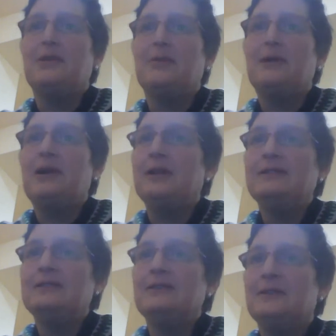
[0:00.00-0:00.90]
more about it.
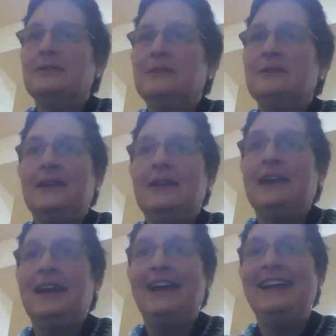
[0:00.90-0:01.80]
So,
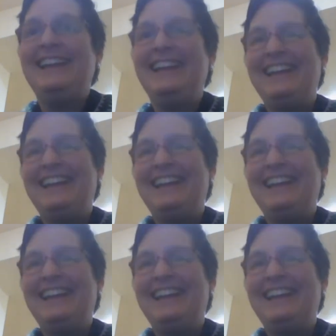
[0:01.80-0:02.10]
yeah. Thank